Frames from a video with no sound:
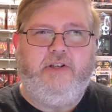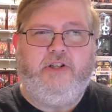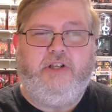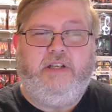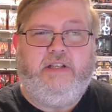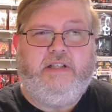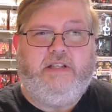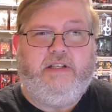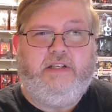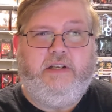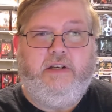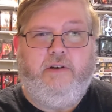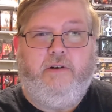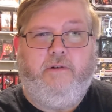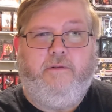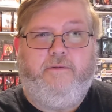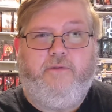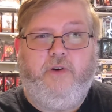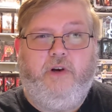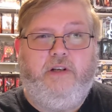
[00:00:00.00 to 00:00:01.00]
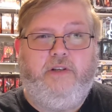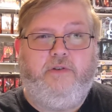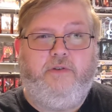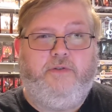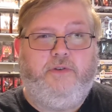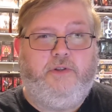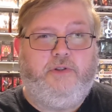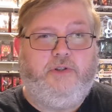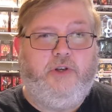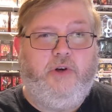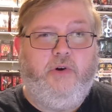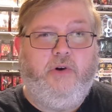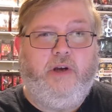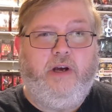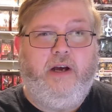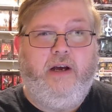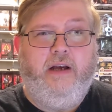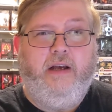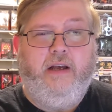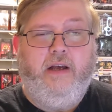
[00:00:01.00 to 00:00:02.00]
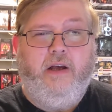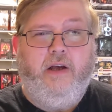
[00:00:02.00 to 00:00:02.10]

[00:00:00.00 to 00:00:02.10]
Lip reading: She's still friends with Ahsoka,